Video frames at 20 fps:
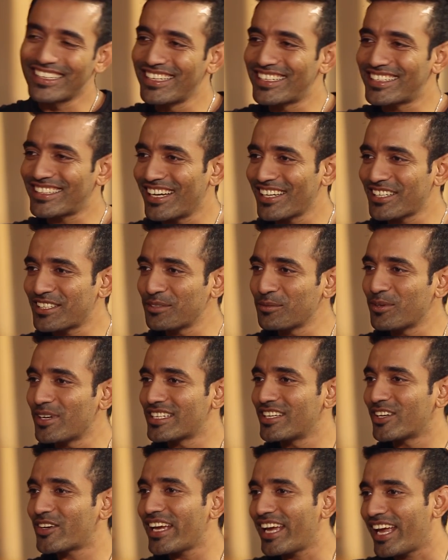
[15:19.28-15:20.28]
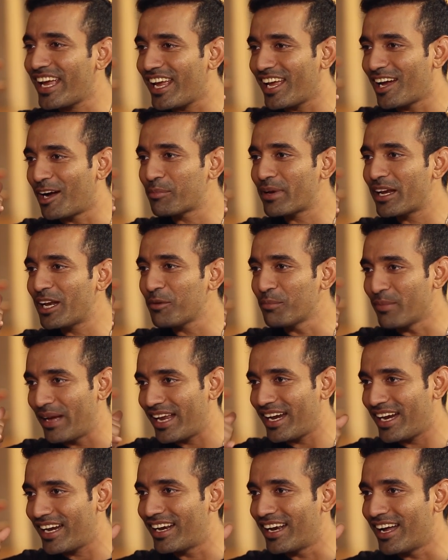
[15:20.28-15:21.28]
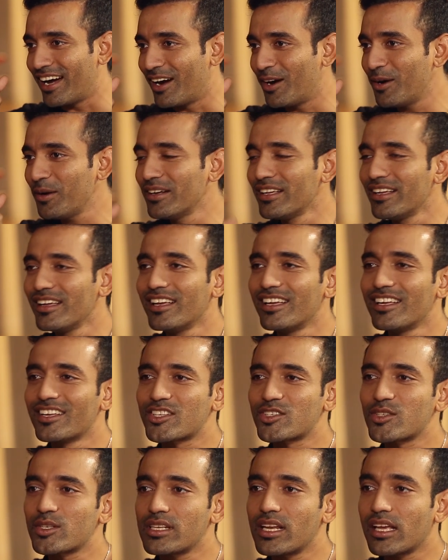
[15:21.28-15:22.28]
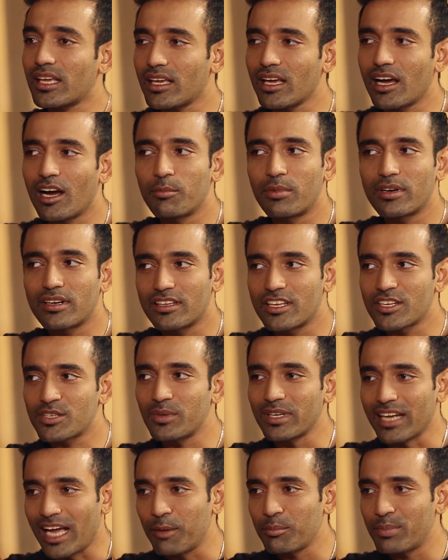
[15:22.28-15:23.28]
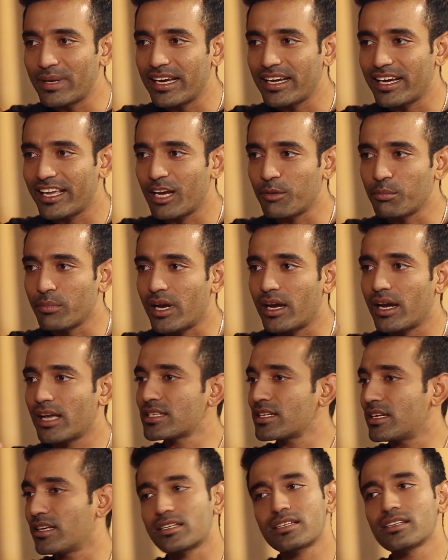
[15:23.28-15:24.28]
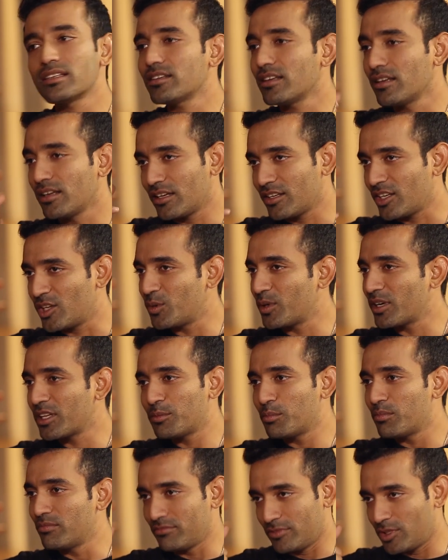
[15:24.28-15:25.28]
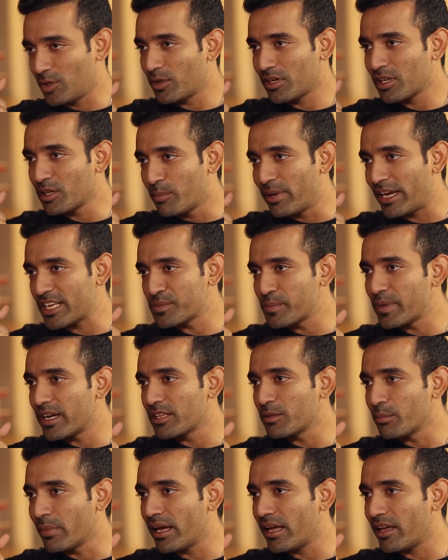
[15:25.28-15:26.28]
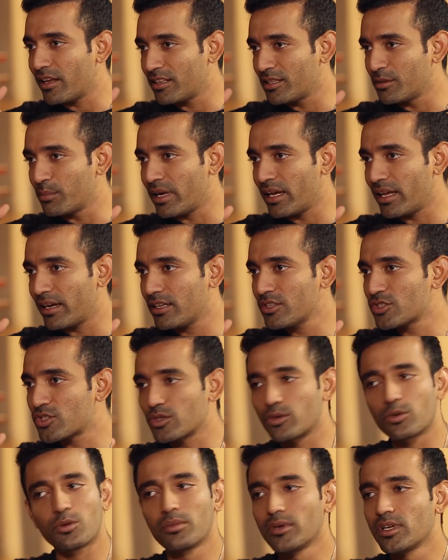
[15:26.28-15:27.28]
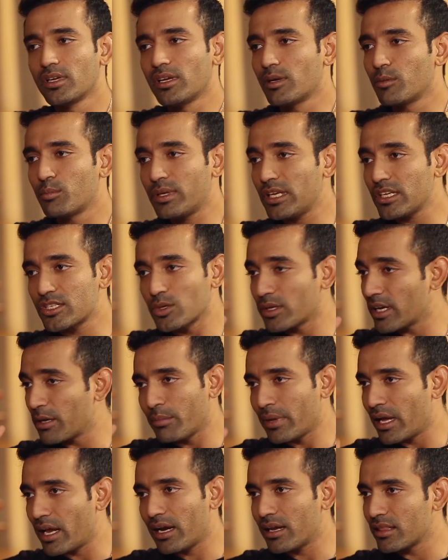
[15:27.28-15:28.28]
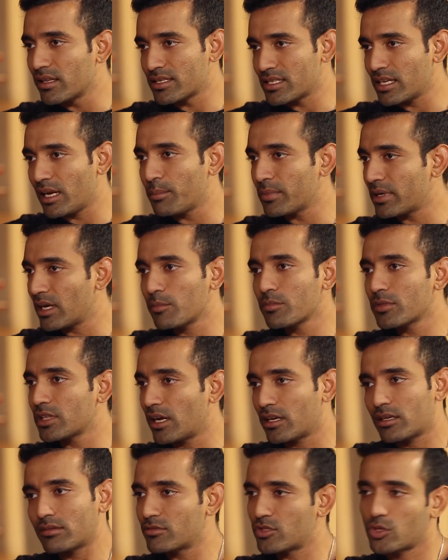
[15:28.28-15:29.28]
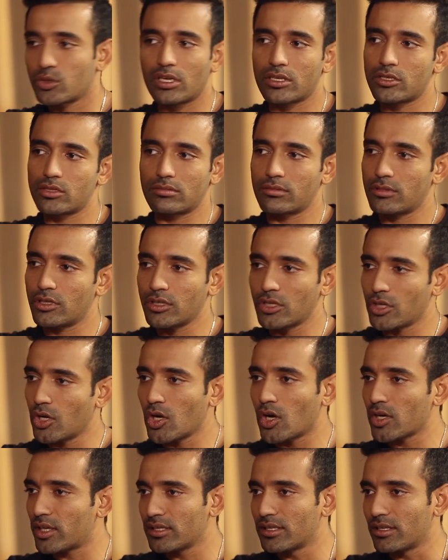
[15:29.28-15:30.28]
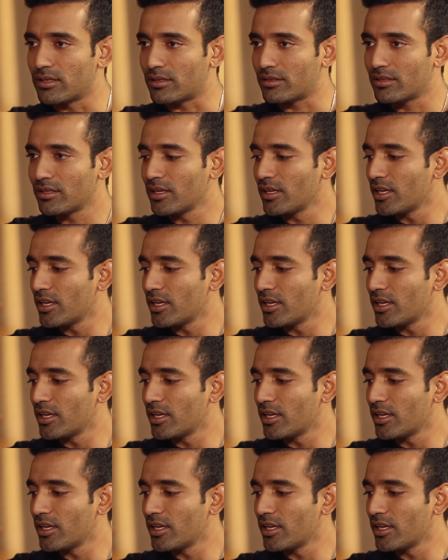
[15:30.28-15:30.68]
the discussion was, okay, hey, I'm getting married now. So he's like, yeah, but this is when I'm planning to get married. I said, listen, you're one of the you're one of the best men in the in the marriage, so please don't get married at the same time that so that you know you're not here